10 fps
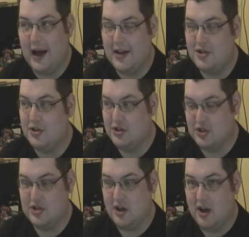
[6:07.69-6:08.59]
actually
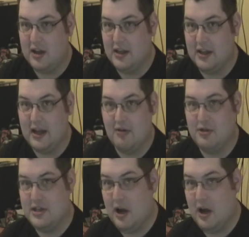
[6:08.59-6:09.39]
just start killing characters